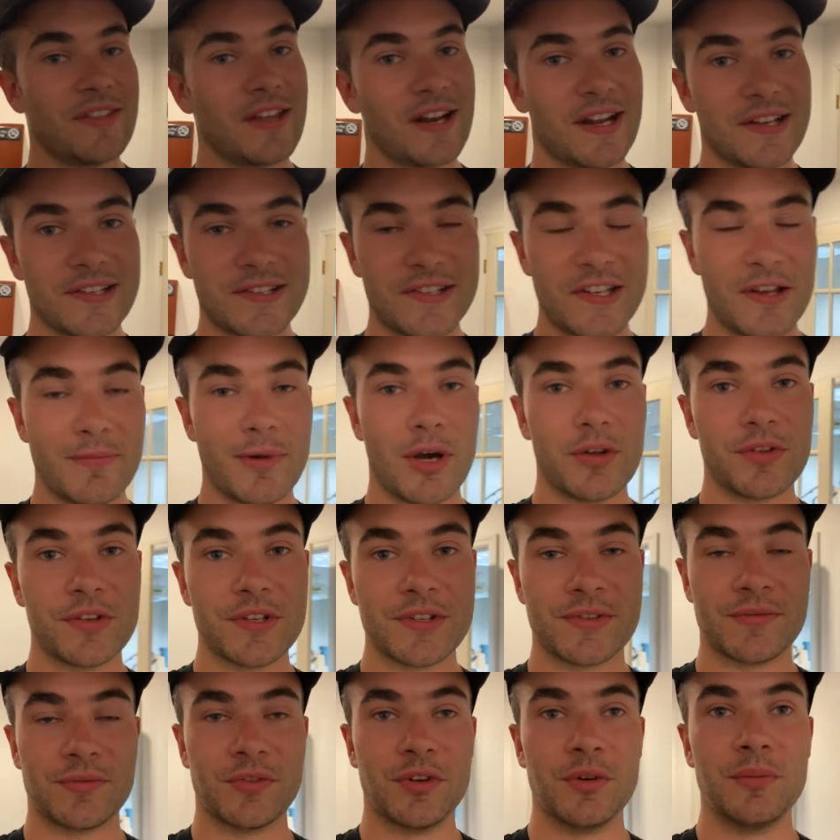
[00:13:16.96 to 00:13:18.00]
that I see about
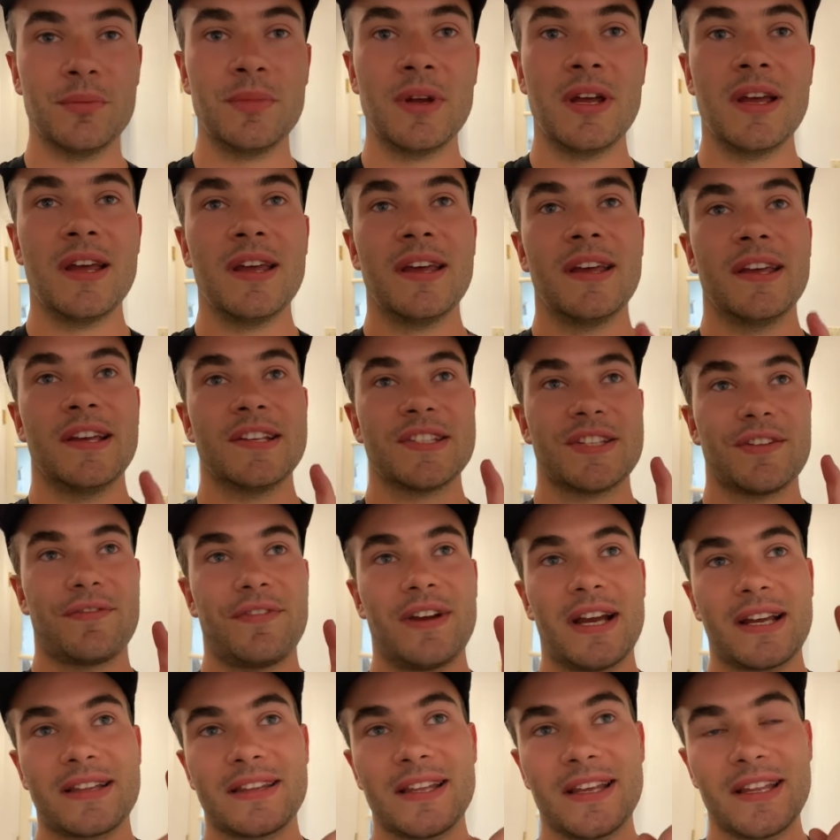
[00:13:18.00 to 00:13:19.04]
this room is the
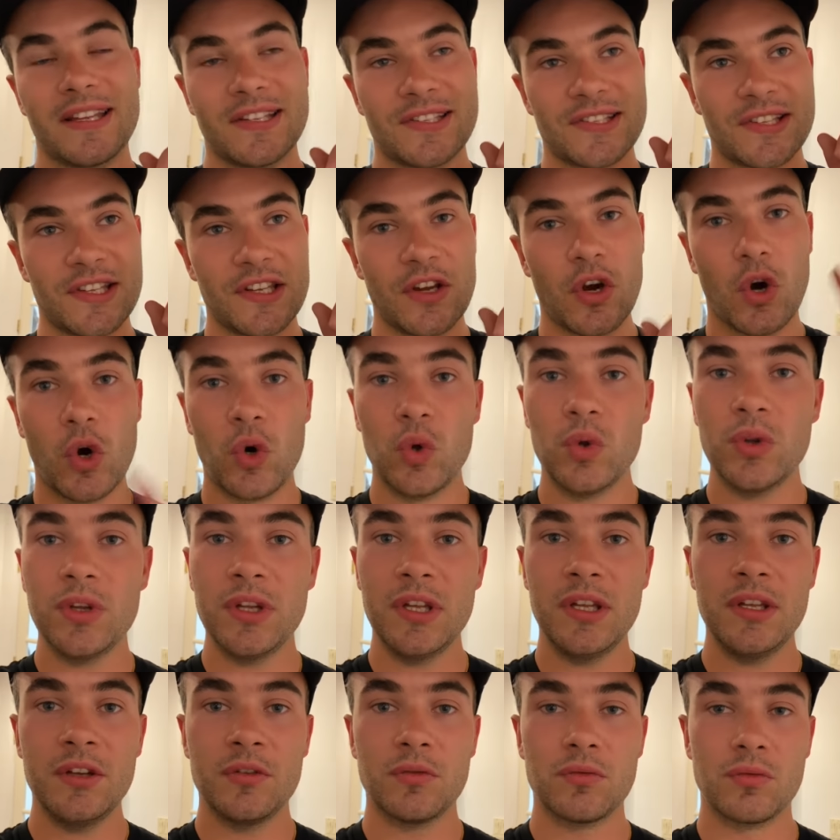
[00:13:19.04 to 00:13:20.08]
fact that it's the
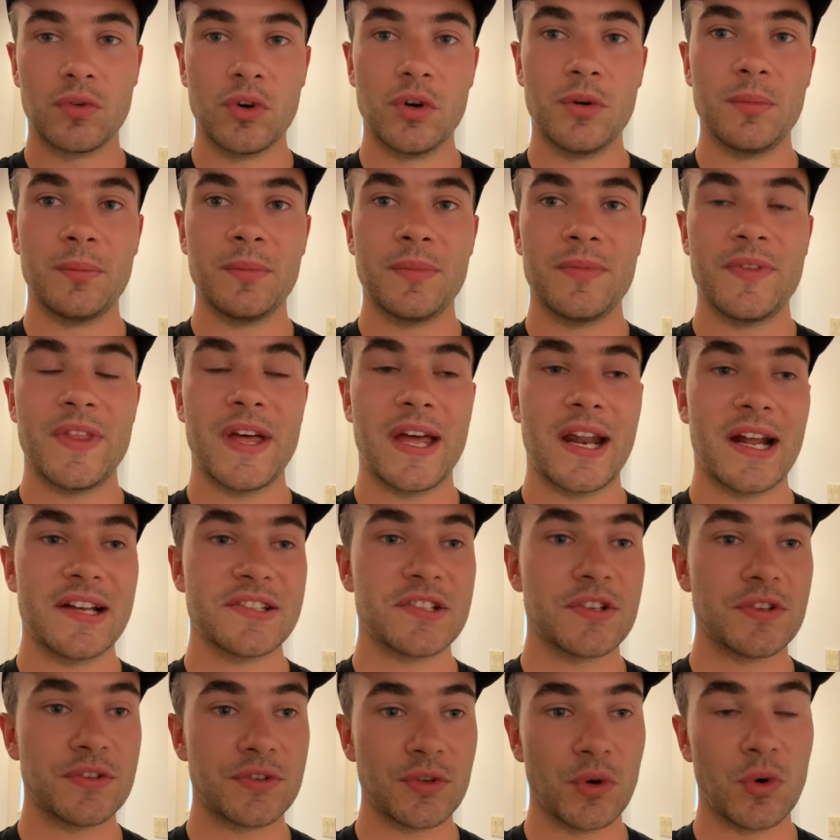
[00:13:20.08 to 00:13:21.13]
only room that has
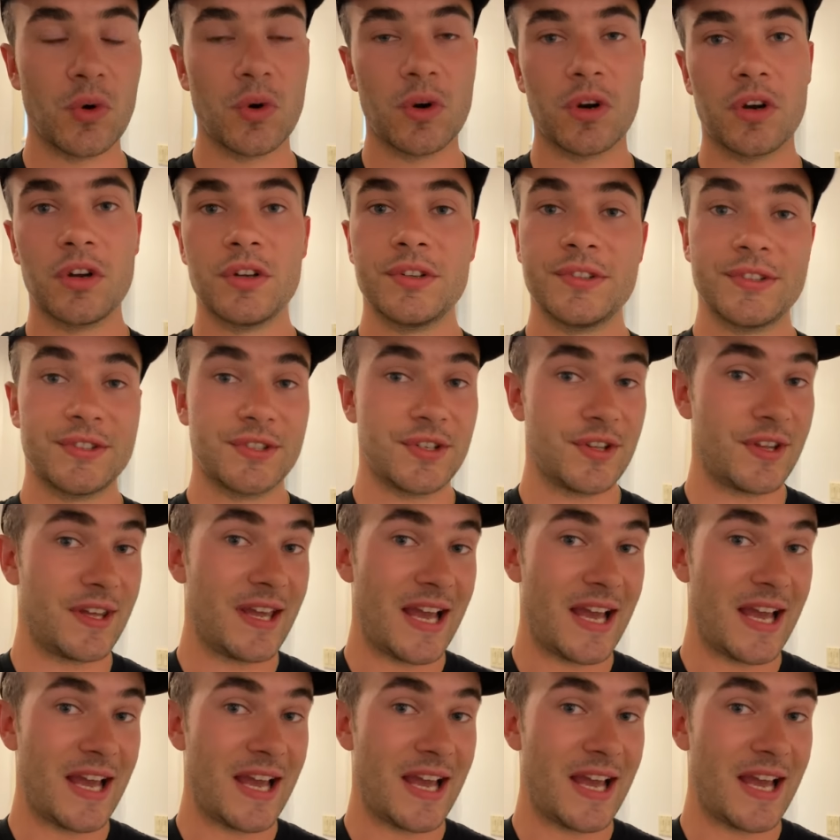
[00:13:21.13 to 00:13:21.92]
a door to the